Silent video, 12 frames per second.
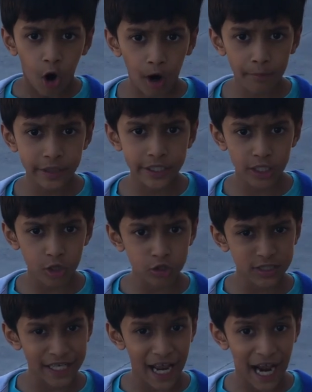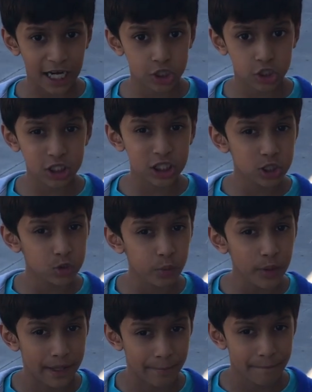Armadillos can actually
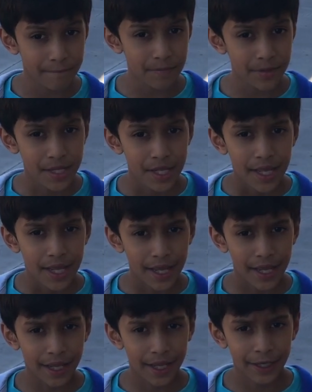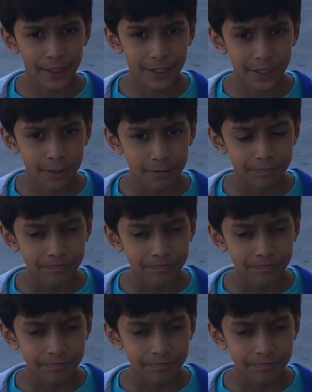swim, and